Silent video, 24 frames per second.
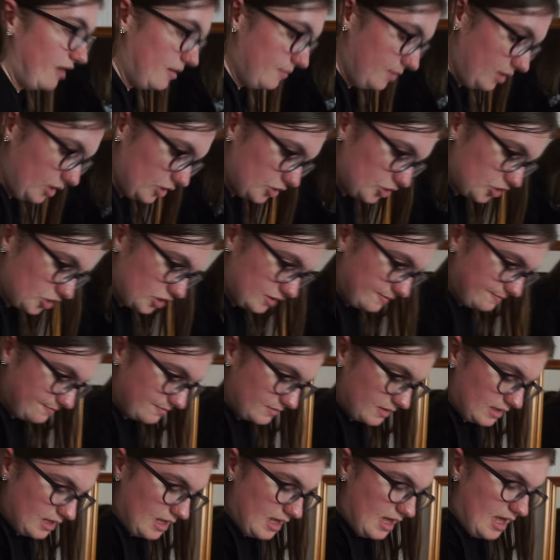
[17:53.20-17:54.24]
very much.
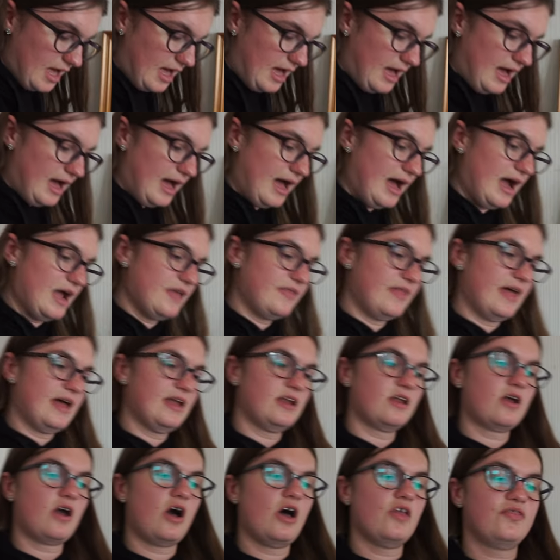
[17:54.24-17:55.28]
I
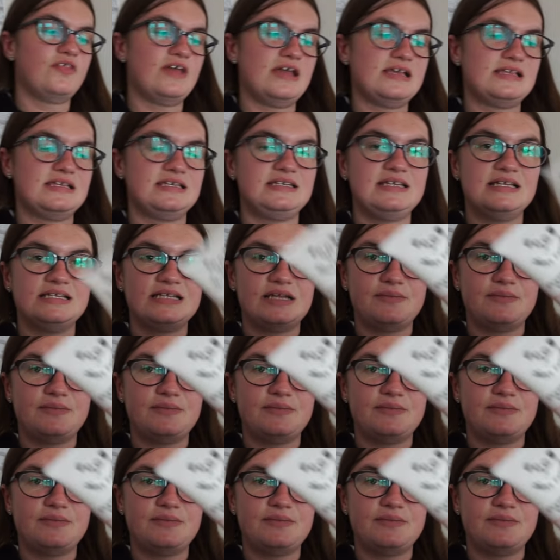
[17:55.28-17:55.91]
then got this Dizzy